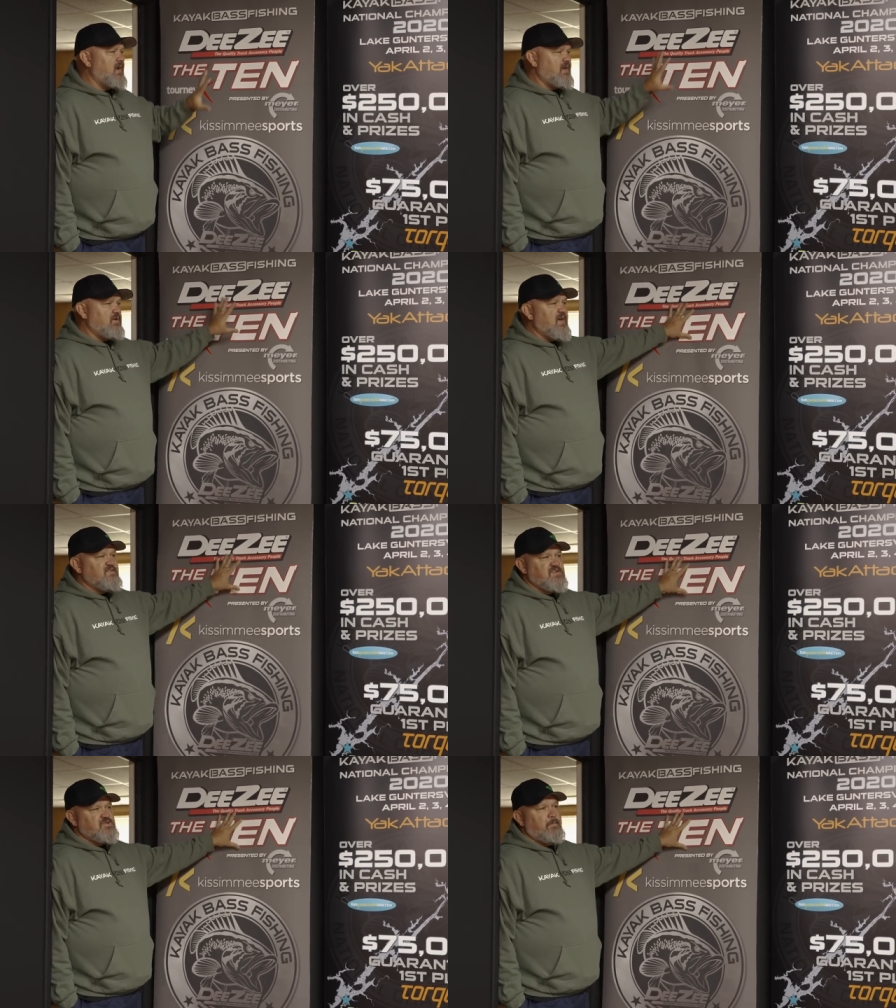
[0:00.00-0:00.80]
and you have
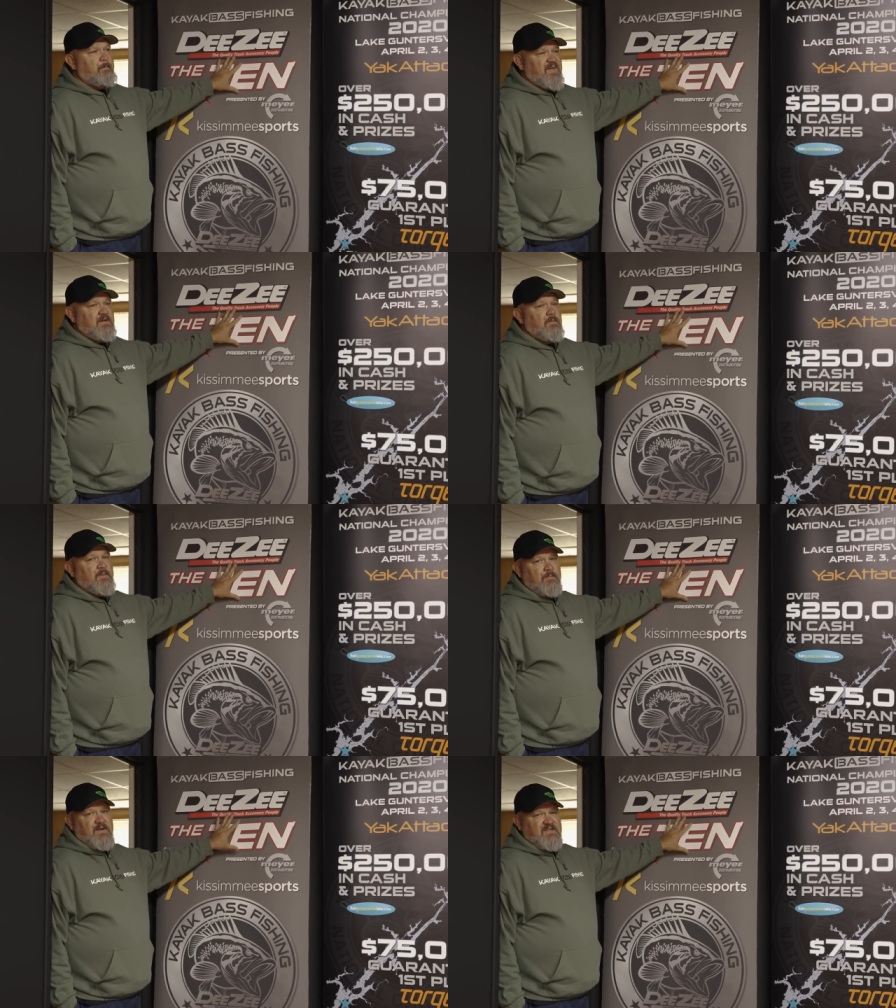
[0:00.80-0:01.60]
such a big
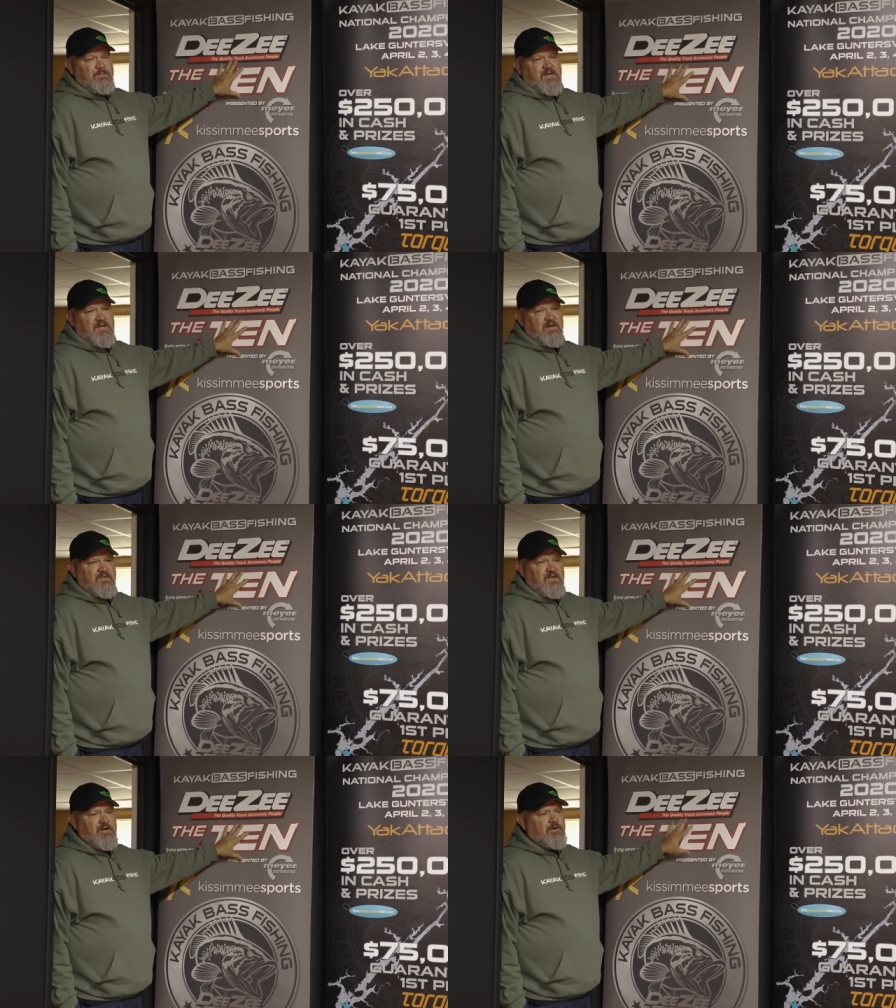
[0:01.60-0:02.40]
commitment at the beginning of
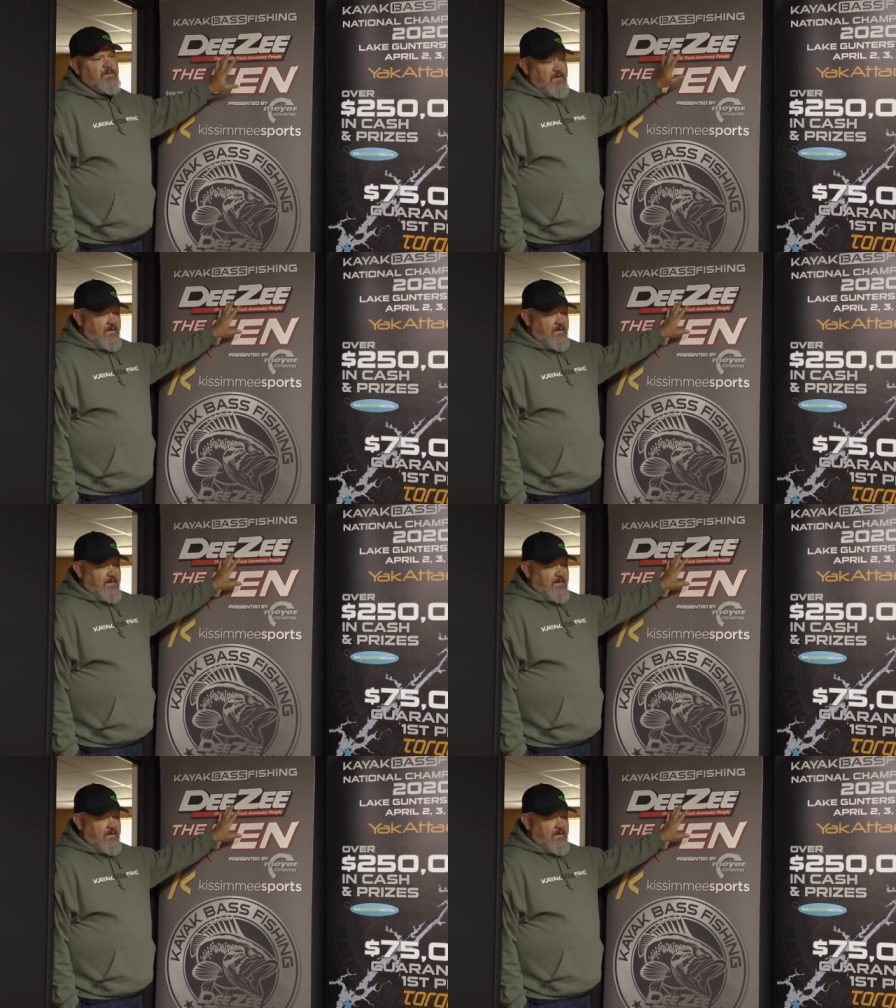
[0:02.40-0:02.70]
the year,